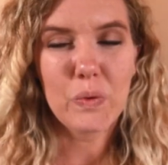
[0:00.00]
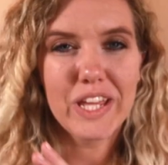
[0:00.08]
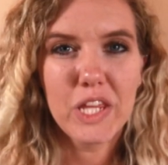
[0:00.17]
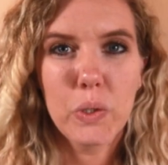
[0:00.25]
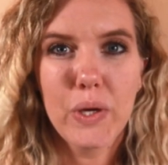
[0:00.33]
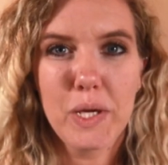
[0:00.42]

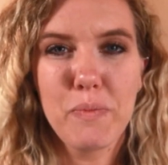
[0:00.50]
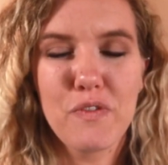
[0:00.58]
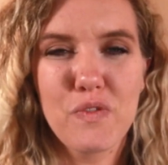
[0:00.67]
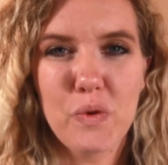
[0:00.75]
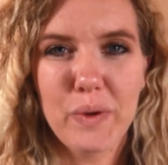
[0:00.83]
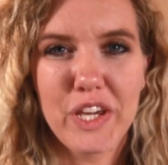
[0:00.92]
Really quick
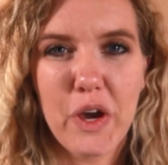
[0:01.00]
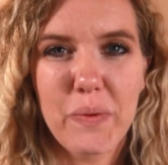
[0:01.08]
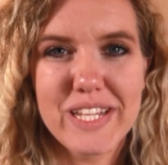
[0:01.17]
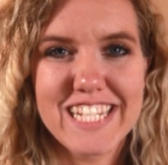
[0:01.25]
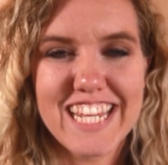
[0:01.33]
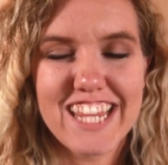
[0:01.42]
before we
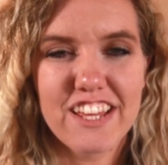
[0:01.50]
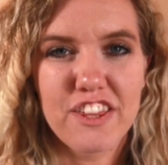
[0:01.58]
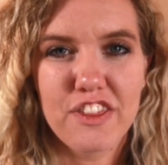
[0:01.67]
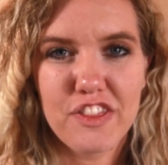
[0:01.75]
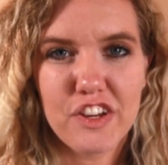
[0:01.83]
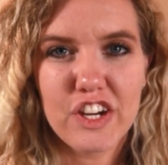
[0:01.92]
go into the
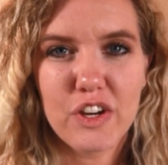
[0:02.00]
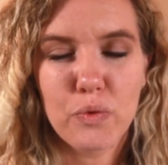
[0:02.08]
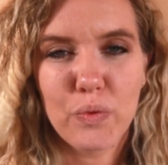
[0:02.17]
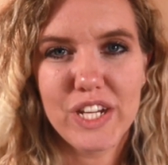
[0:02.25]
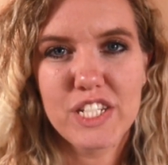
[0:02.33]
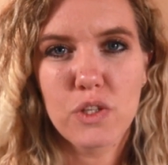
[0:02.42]

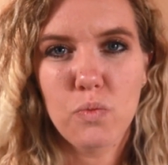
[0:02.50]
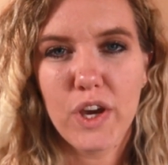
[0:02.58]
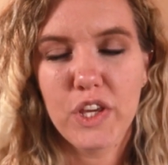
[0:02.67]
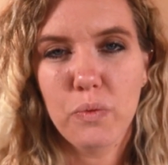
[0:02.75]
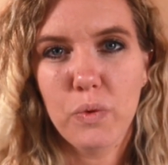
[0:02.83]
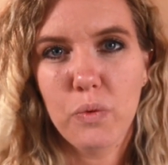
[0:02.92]
third reason
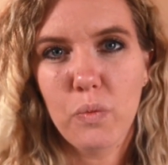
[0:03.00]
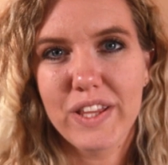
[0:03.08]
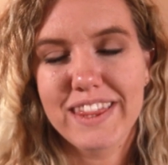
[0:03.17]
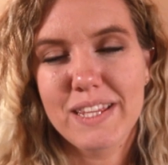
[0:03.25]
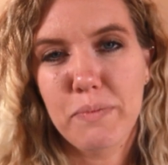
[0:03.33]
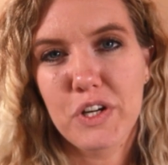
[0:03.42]
why you wouldn't
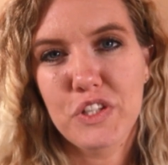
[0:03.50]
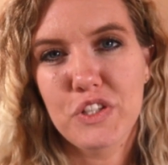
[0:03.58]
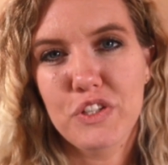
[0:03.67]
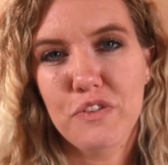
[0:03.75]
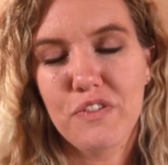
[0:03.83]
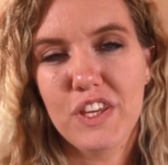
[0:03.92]
want the
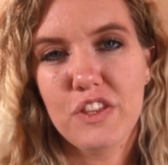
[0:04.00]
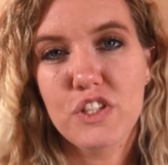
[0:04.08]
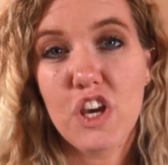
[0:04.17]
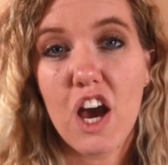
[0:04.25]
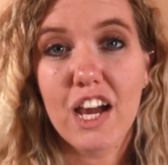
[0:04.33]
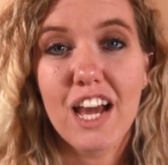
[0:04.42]
person to feed the
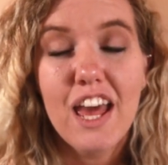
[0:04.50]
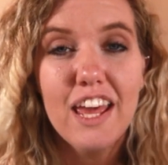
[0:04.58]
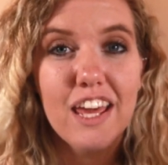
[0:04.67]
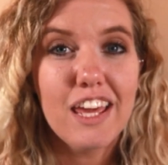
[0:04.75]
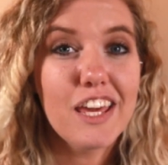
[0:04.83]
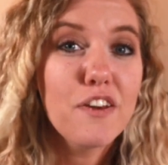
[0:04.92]
dog,
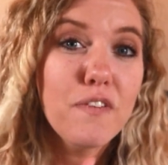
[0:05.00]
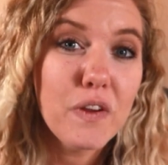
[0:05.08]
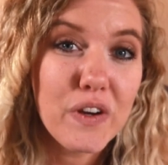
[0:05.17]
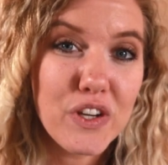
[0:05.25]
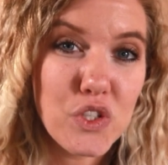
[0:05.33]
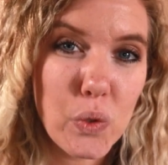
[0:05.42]
if
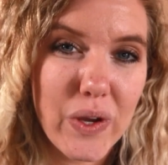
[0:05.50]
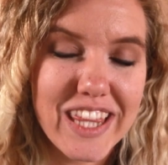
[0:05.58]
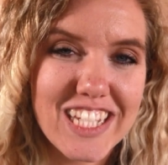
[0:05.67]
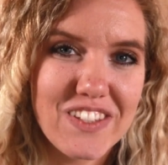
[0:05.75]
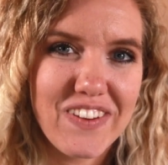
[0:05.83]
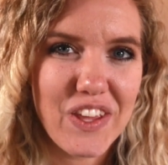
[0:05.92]
you're
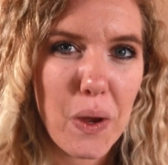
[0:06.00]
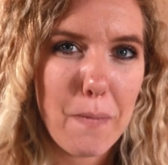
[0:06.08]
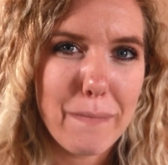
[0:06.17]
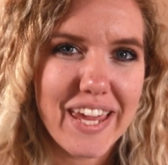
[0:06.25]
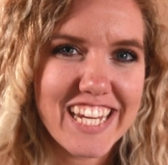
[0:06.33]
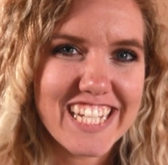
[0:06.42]
enjoying this video,
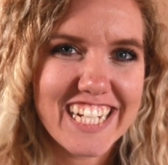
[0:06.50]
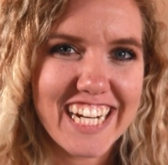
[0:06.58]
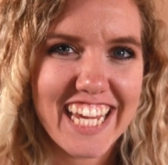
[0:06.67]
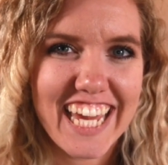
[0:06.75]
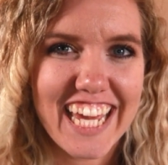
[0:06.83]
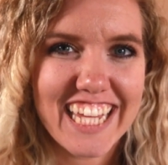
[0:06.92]
make
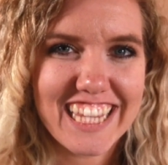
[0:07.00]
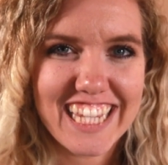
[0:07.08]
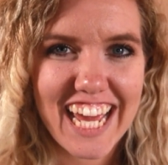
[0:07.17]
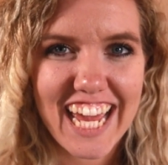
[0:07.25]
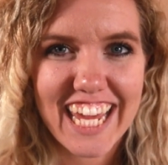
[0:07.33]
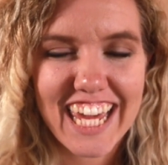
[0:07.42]
sure you hit
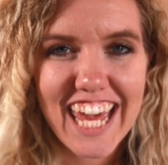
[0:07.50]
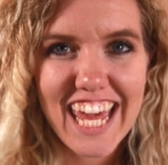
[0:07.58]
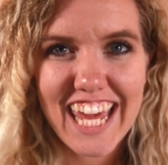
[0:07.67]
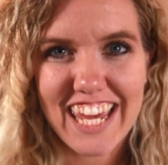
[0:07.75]
like.